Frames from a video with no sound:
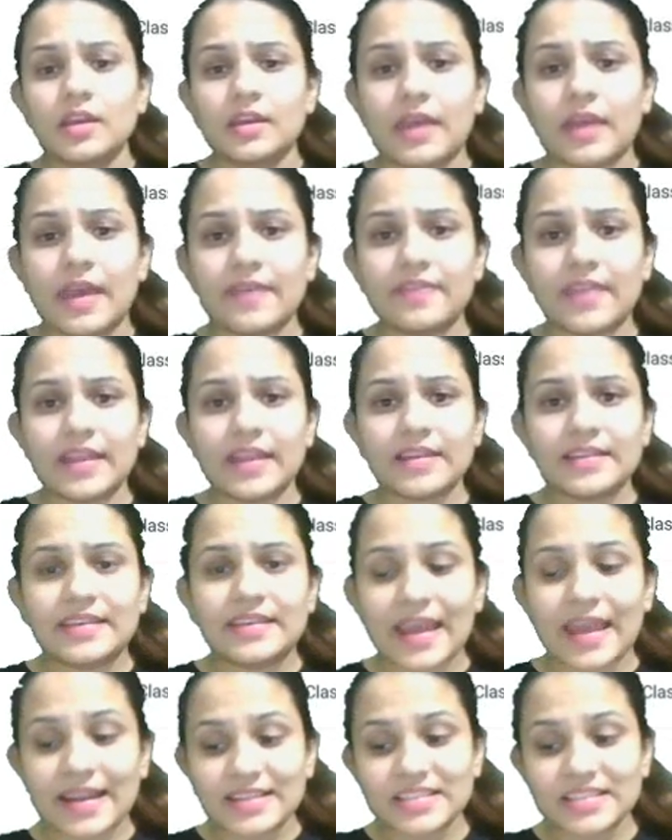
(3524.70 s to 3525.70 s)
and then
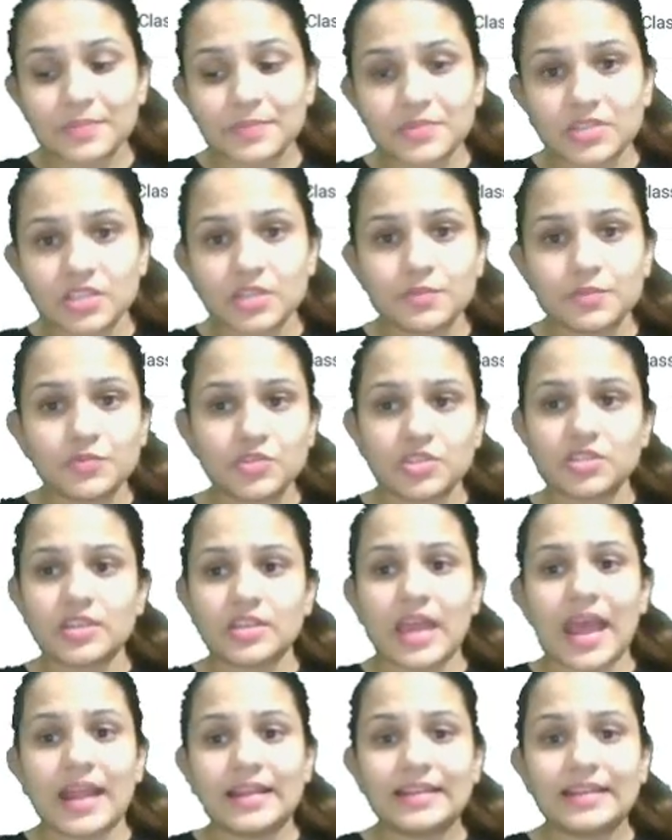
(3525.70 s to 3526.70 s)
get subscription
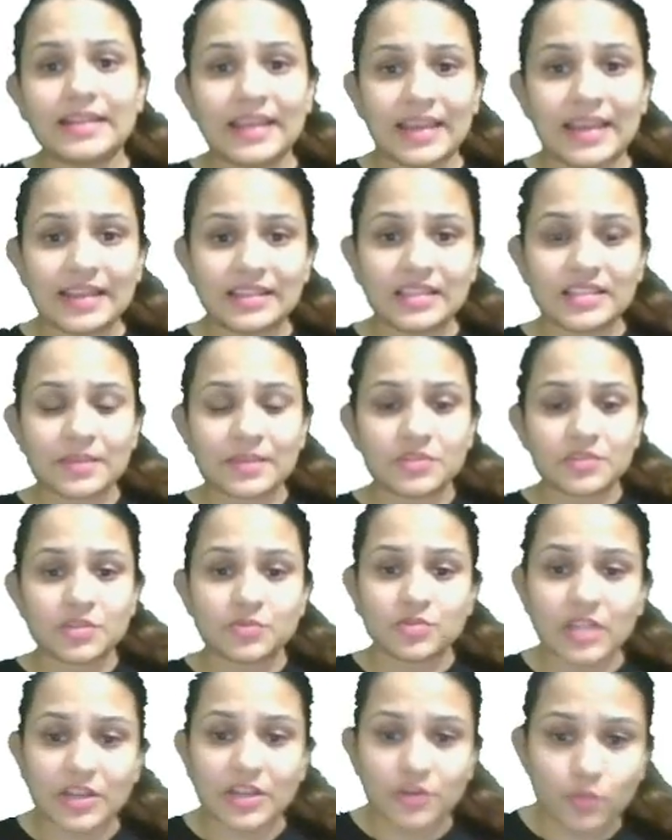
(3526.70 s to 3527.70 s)
and take the
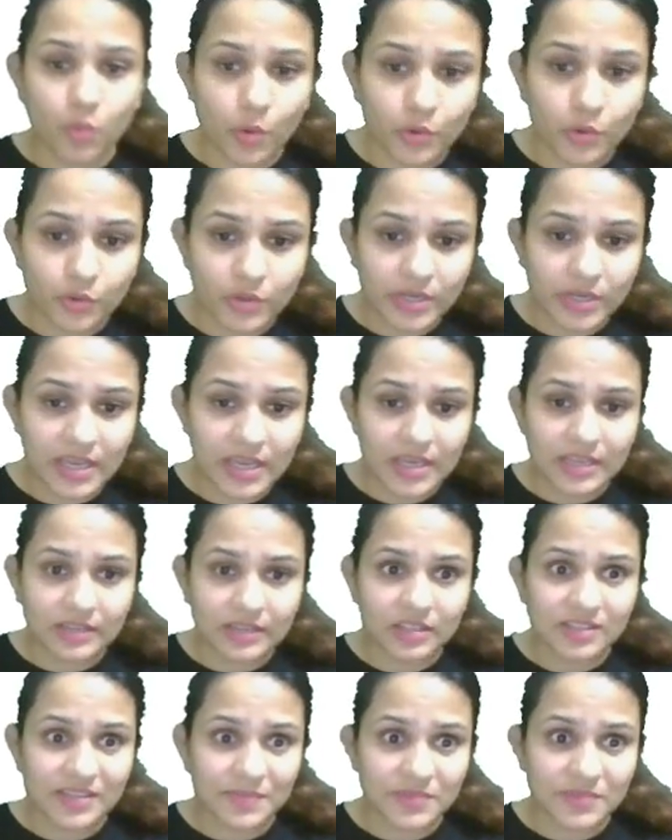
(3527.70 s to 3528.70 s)
subscription that you want to take.
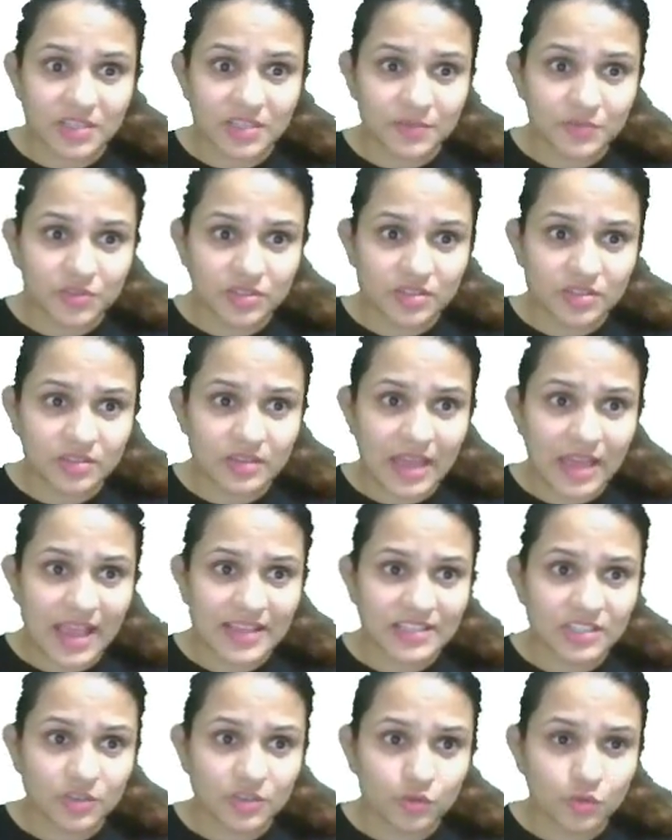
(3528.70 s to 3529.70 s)
Subscription,
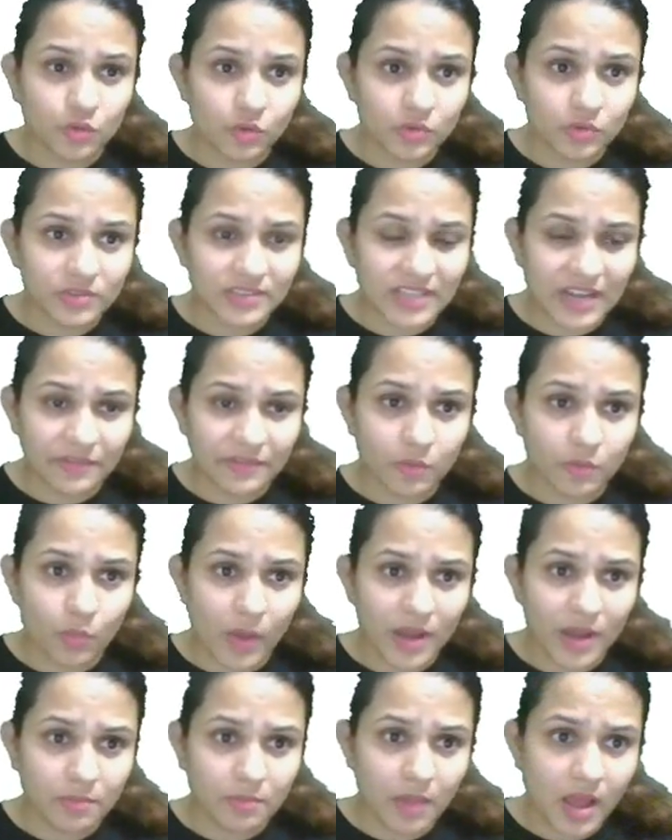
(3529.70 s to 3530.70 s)
as you know, start from
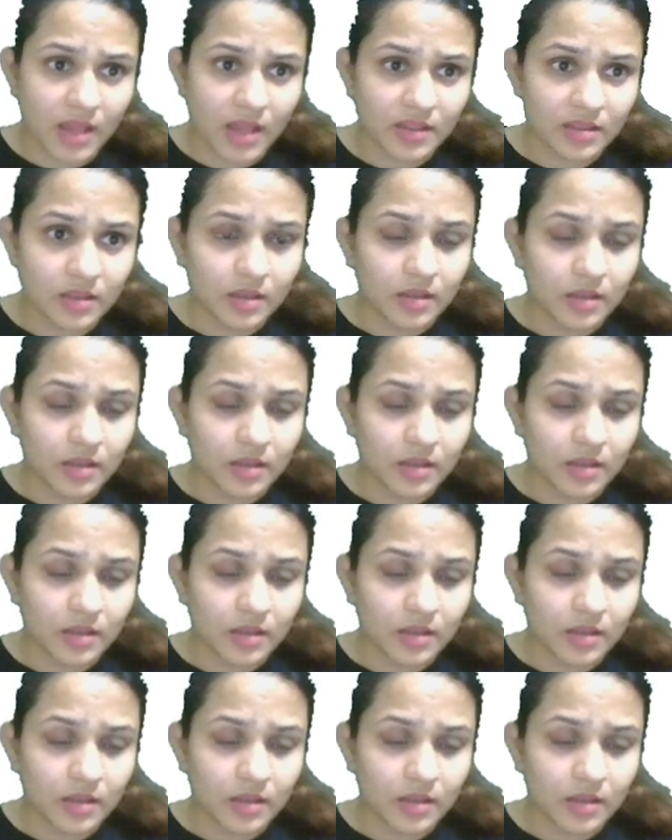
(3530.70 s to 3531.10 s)
1 month.